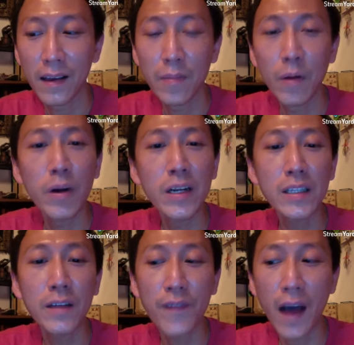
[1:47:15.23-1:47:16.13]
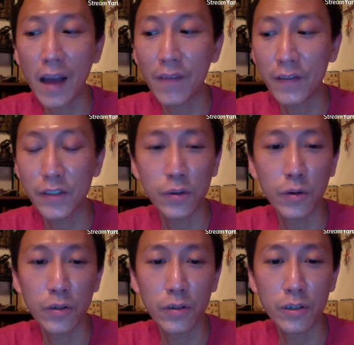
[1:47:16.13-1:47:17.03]
But what is the five of
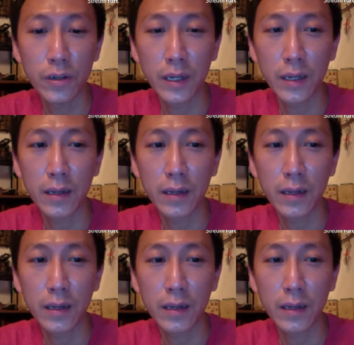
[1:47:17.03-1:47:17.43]
sword usually?